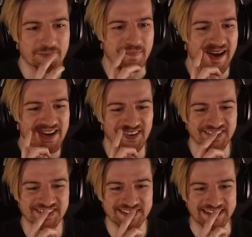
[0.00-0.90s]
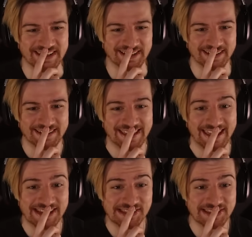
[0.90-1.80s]
am I not seeing?
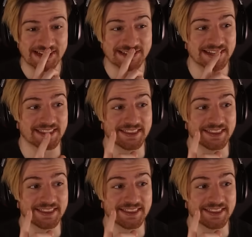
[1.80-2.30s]
Is this